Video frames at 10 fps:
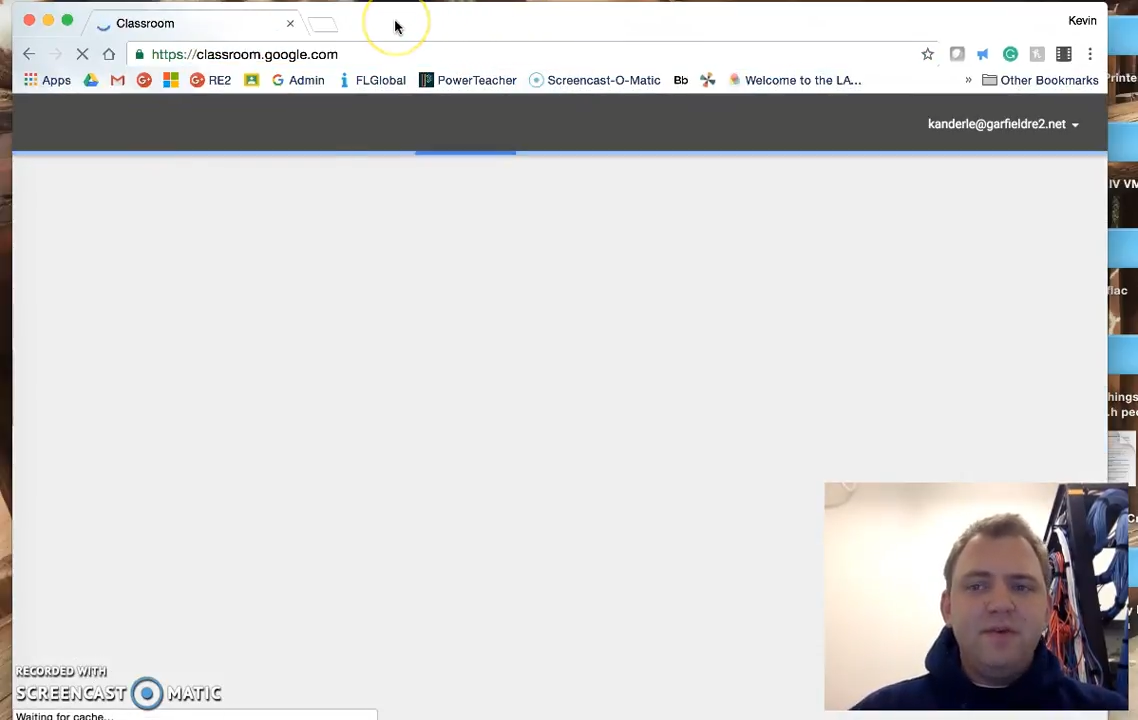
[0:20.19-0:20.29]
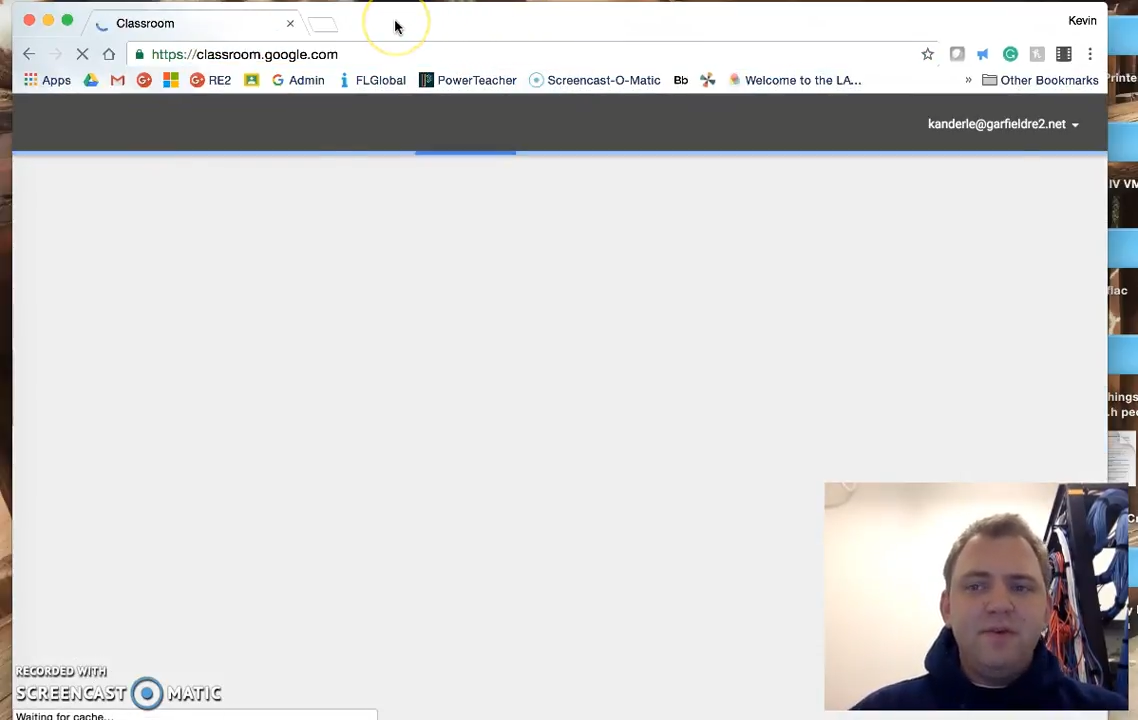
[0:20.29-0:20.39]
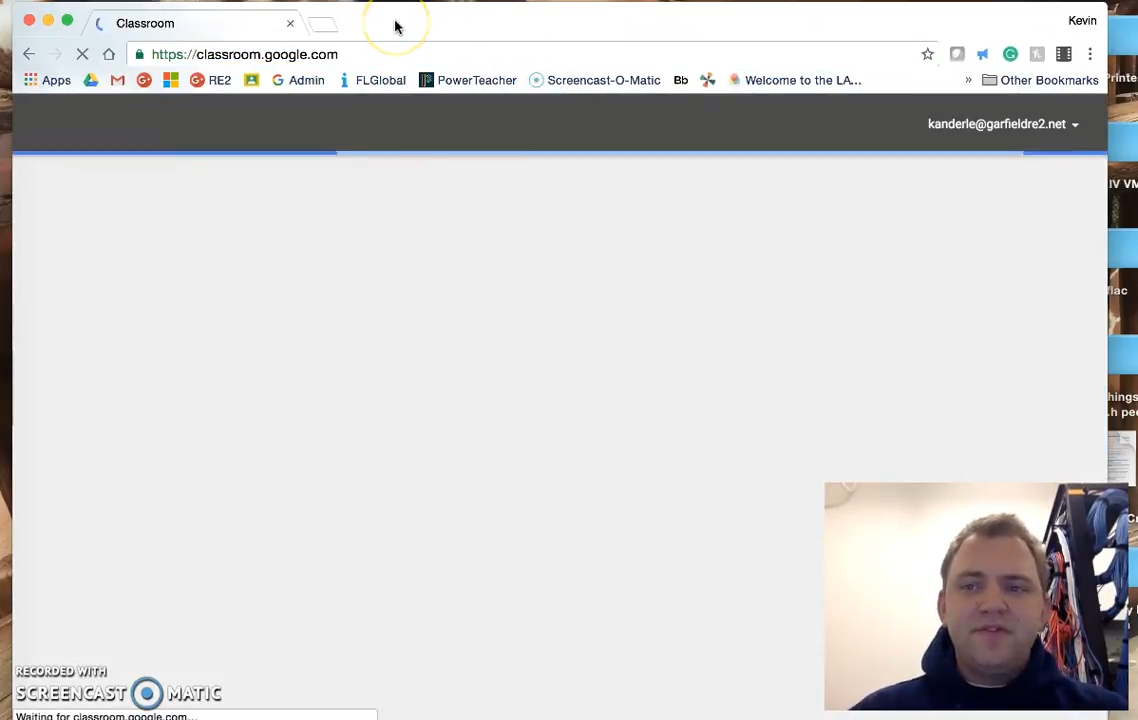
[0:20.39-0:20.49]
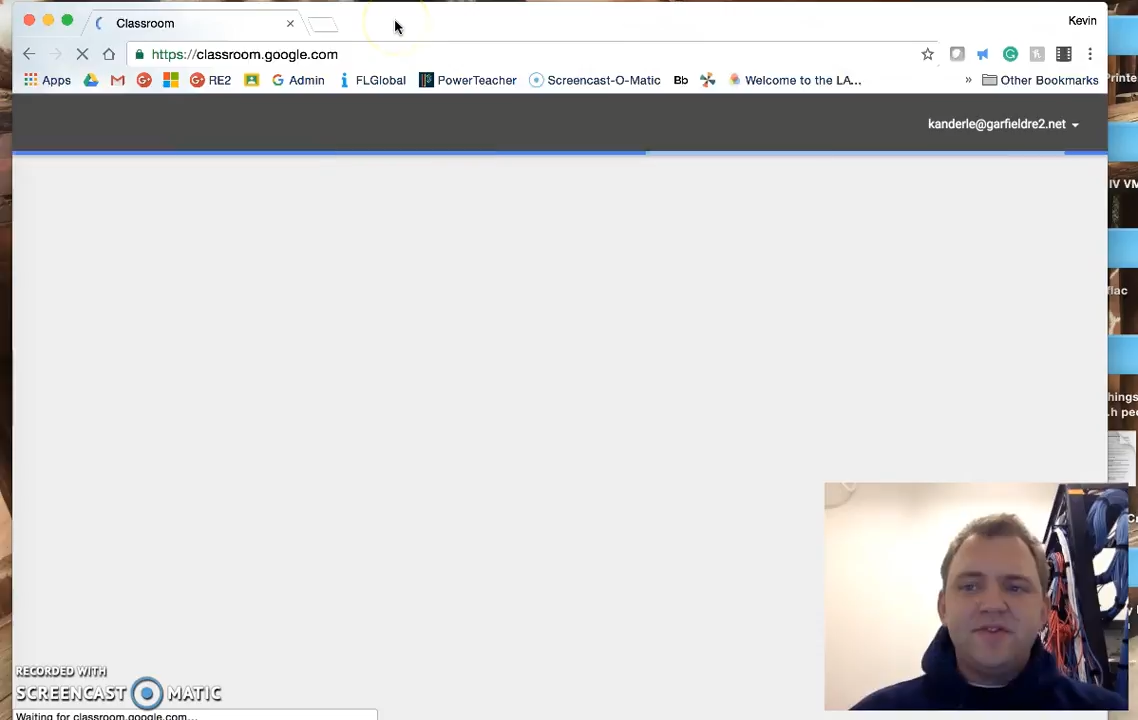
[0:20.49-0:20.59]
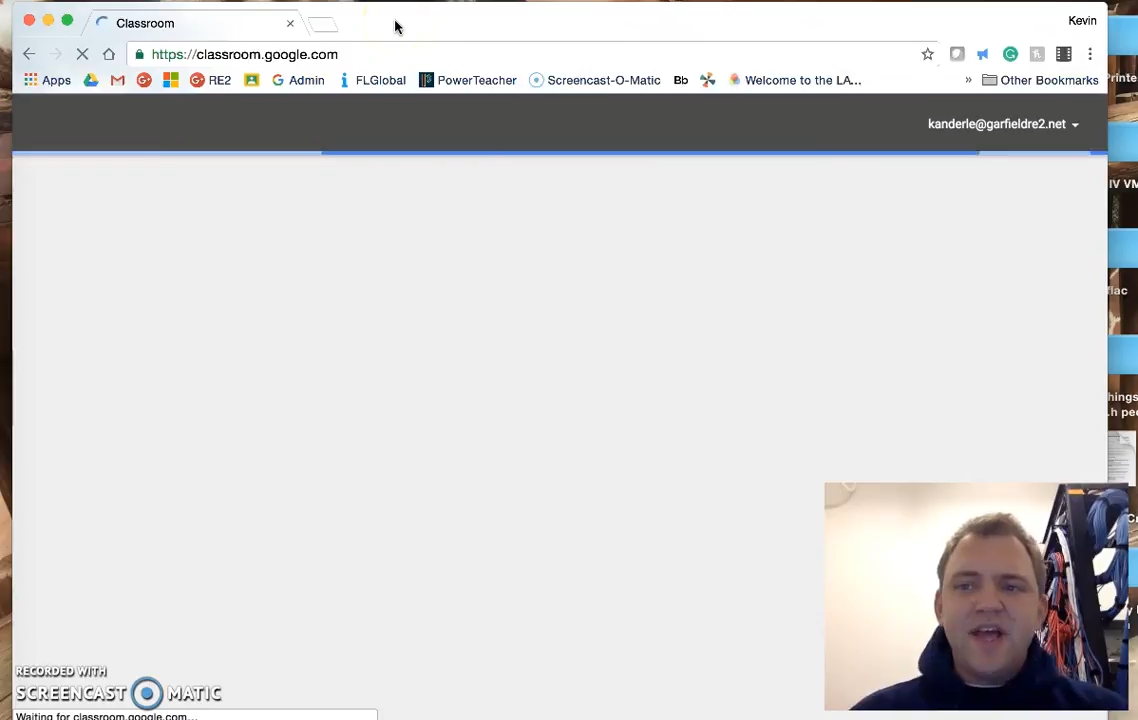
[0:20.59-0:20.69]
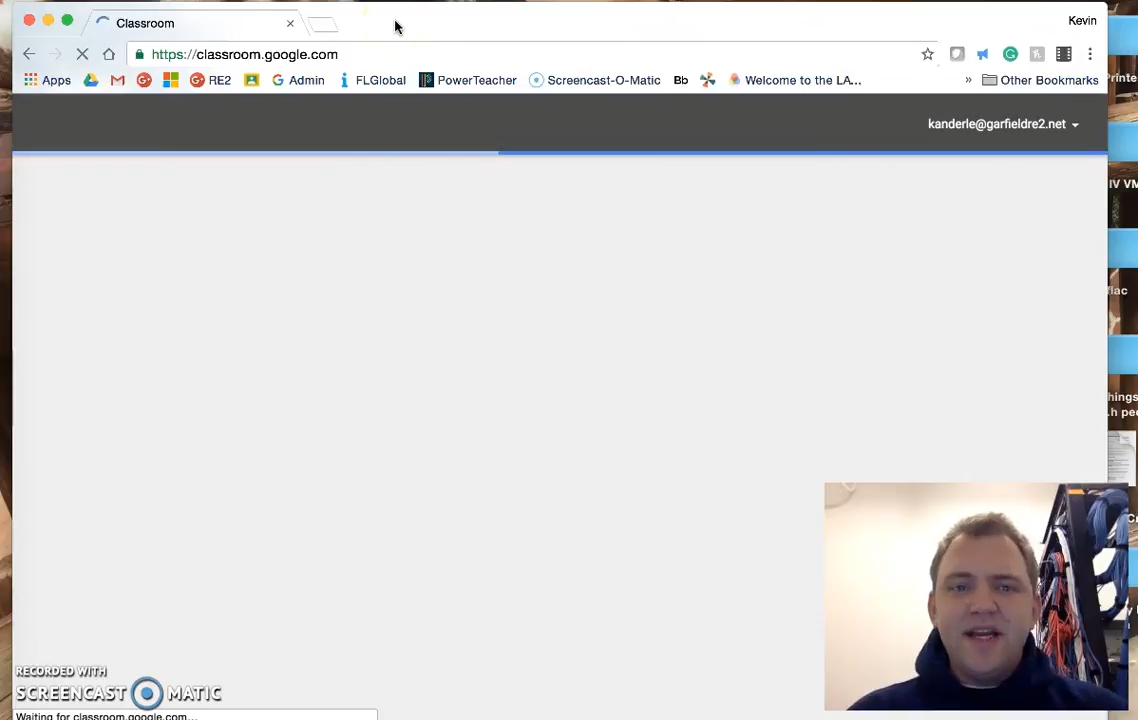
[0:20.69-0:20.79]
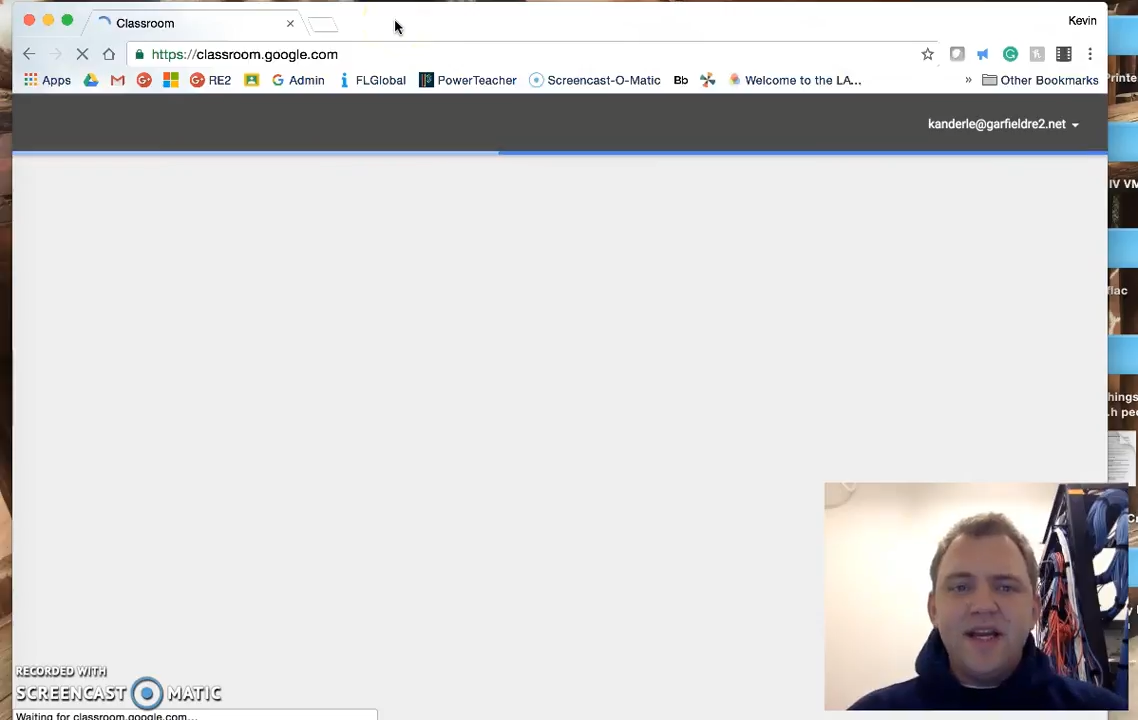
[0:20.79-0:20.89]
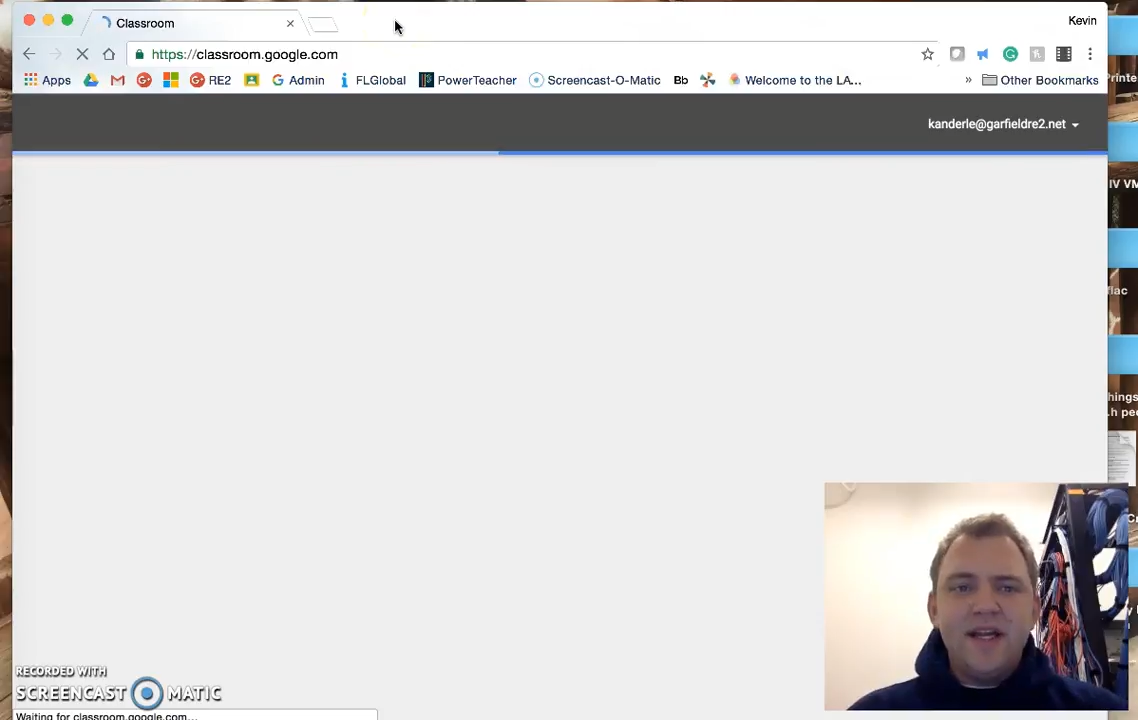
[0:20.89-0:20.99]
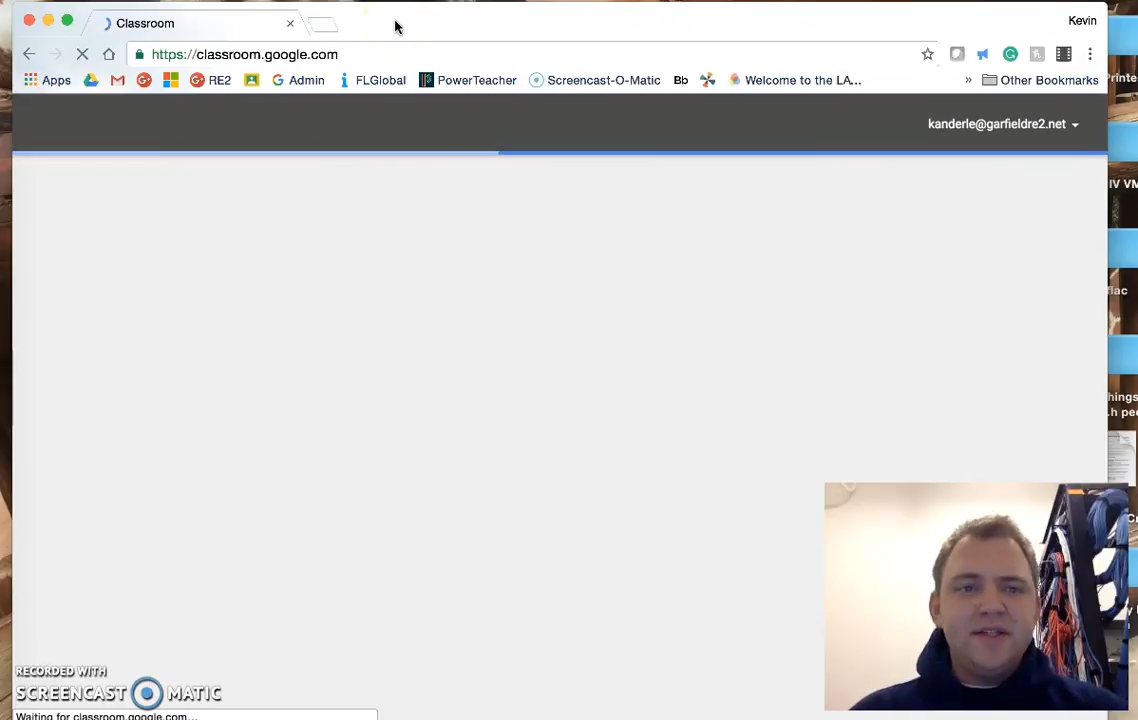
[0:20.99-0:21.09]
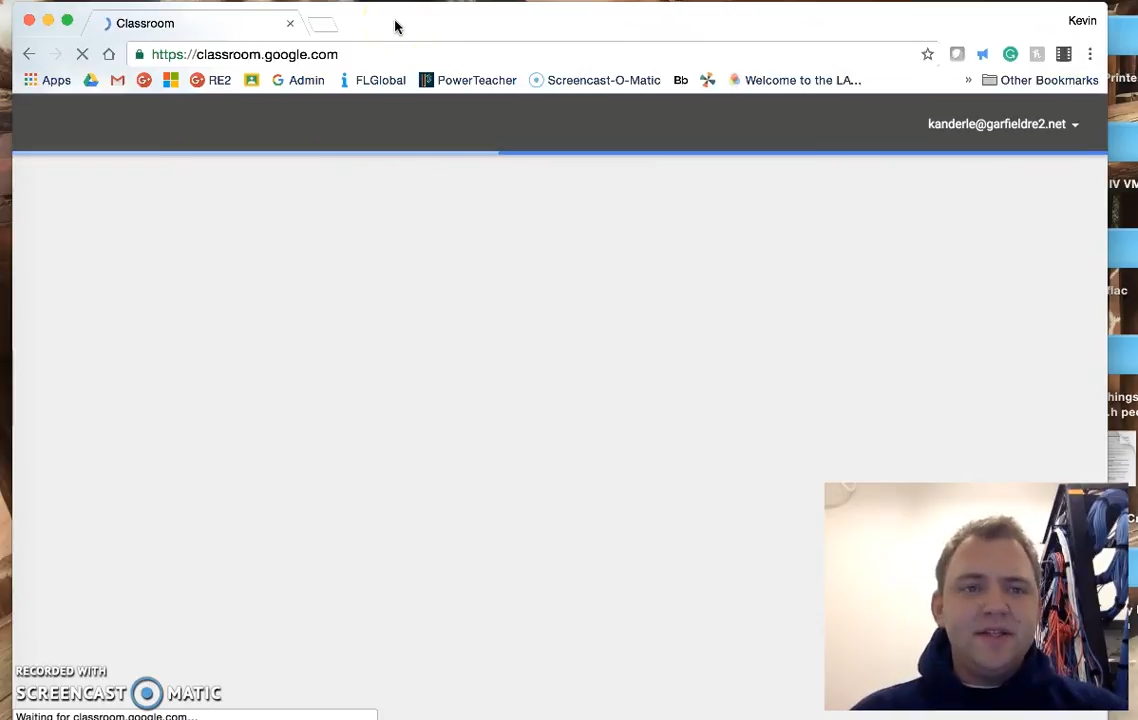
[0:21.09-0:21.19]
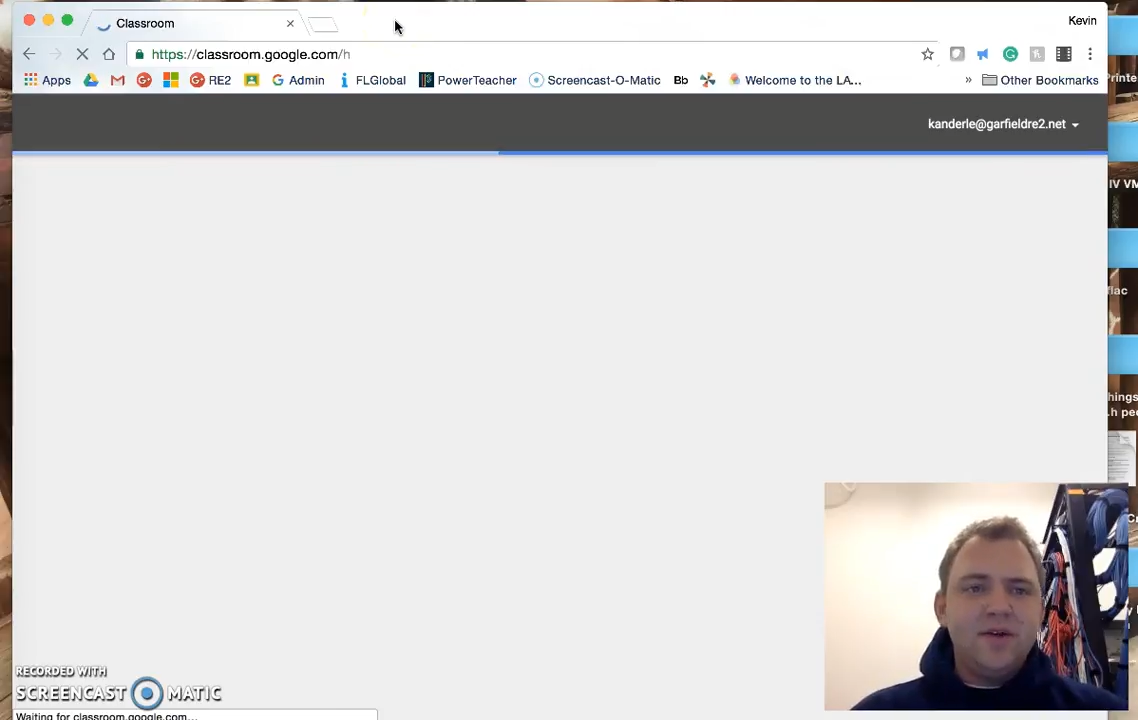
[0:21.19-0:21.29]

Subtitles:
you've signed into